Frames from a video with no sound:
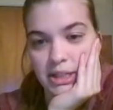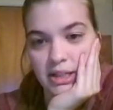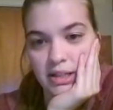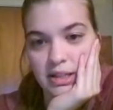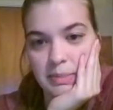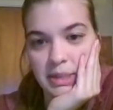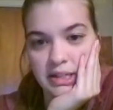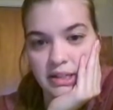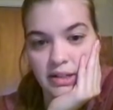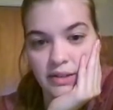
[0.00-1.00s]
his
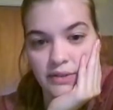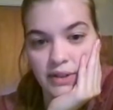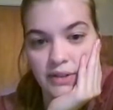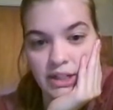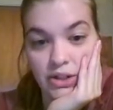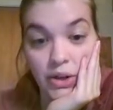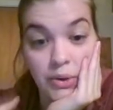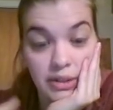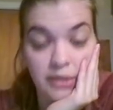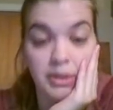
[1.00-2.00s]
basic. If they don't, so